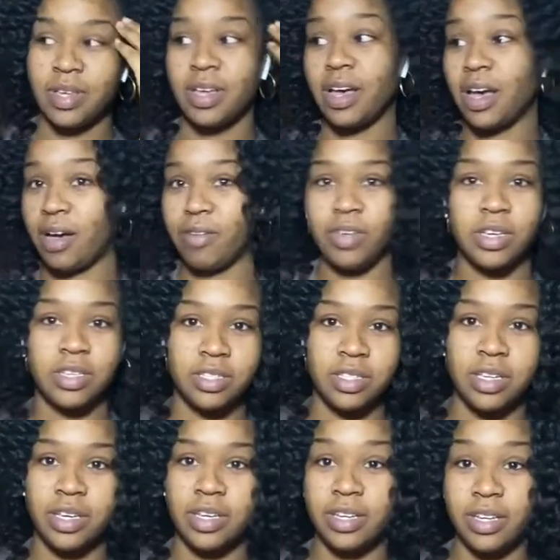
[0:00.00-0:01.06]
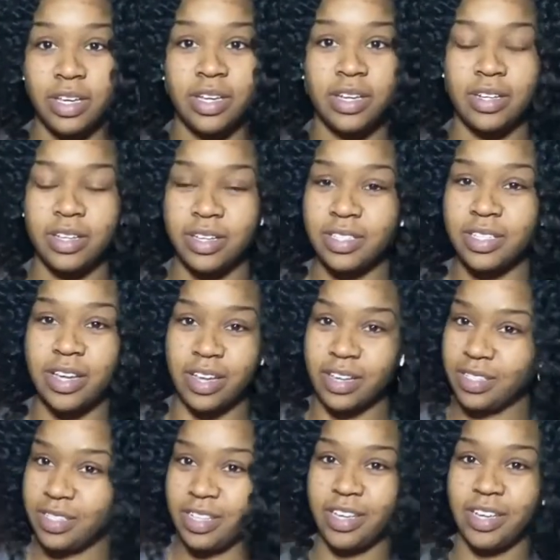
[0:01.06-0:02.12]
obviously it did, because like I
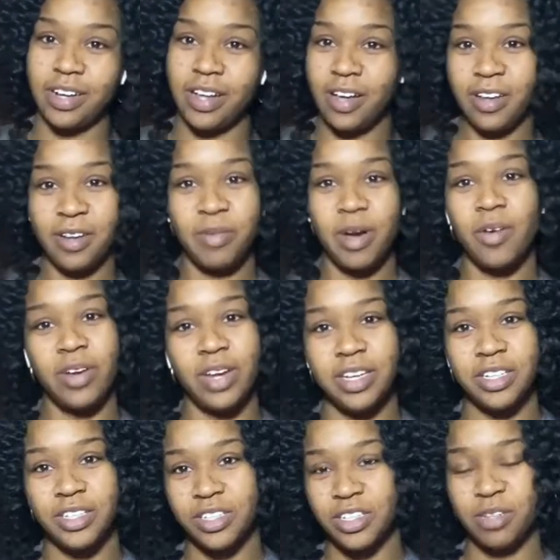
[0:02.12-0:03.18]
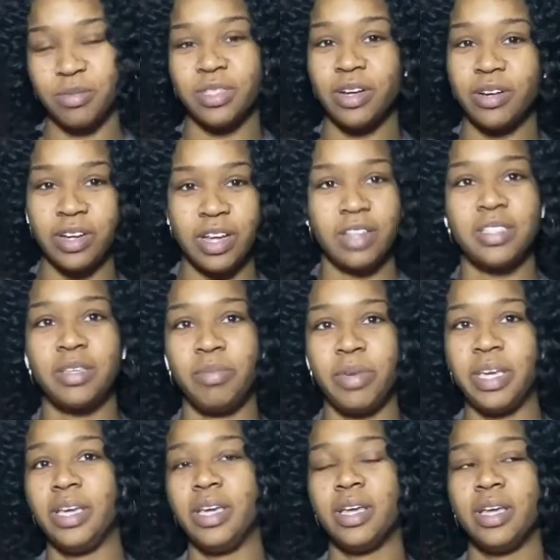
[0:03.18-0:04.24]
said, all of my relationships turned out to
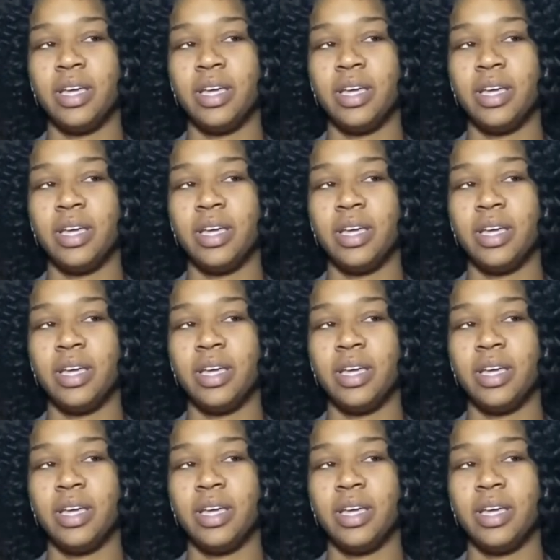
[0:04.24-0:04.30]
be